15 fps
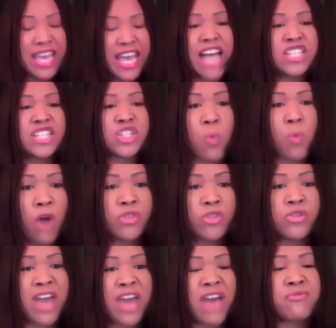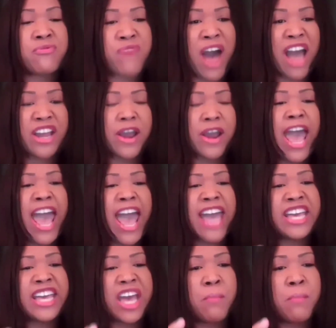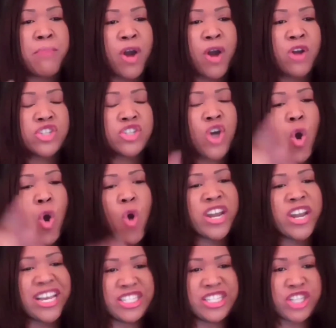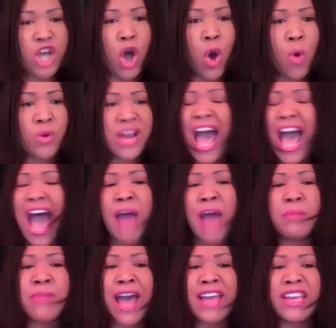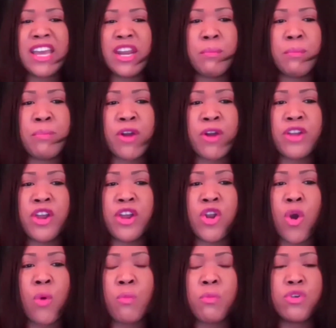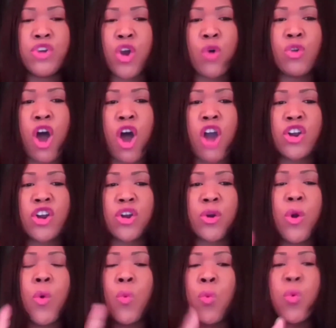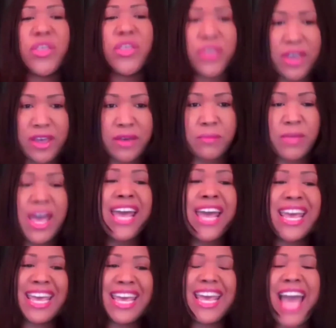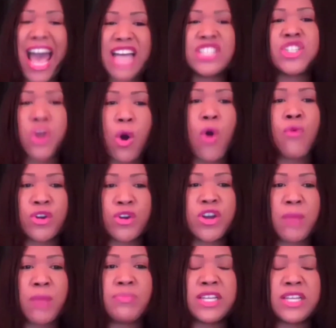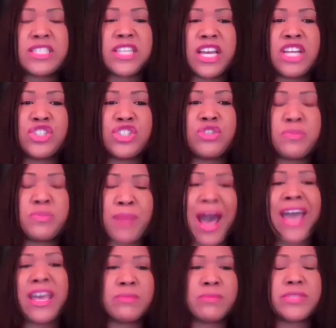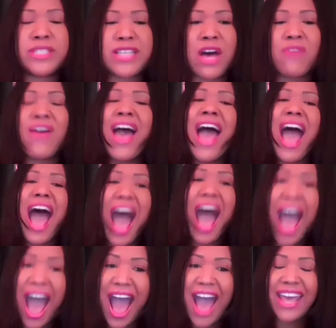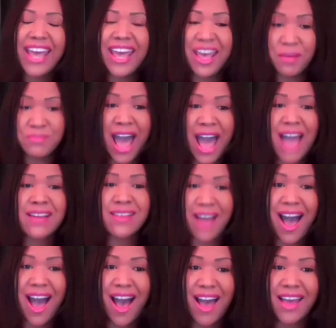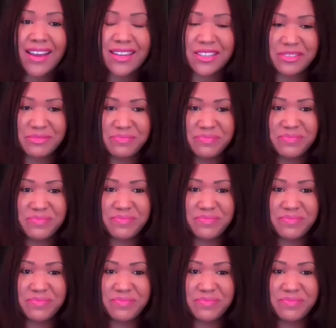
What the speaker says: He has to walk through that fire and get burnt on his own. I'm not getting burnt and no longer with him. He has to overcome these issues by himself. I am not God.